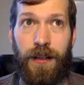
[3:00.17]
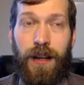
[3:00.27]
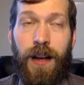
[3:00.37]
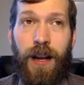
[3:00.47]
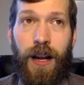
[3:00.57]

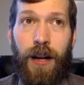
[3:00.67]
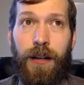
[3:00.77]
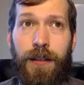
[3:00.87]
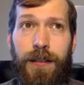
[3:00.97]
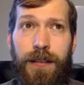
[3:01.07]

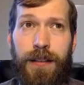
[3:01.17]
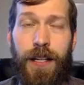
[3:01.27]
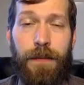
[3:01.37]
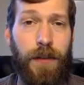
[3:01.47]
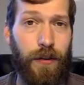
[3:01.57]

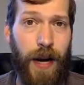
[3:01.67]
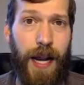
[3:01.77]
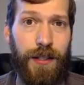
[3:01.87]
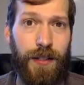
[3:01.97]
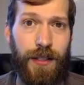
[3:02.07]
the
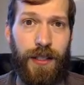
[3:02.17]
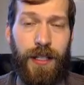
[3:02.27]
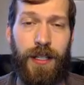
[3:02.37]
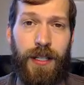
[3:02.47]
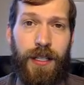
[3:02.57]
grass
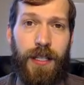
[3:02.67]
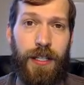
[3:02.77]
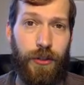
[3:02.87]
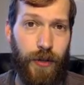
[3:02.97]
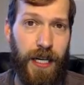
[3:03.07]
is
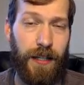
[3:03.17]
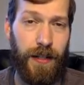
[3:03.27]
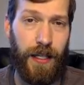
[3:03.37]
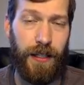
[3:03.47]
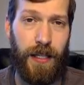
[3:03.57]
green,
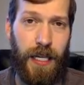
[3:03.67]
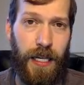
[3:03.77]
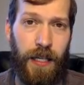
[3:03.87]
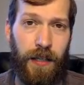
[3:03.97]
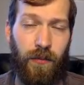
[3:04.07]
then
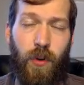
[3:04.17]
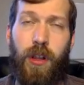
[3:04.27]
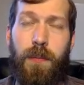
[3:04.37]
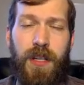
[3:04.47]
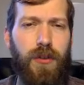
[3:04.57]
let
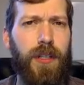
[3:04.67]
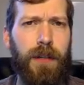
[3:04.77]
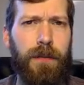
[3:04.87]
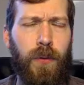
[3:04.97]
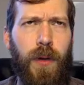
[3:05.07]
me do a
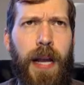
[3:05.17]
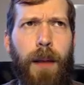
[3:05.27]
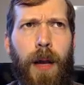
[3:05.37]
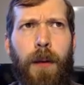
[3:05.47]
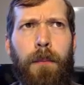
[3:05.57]
different one. How
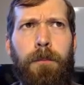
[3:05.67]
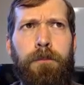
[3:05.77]
about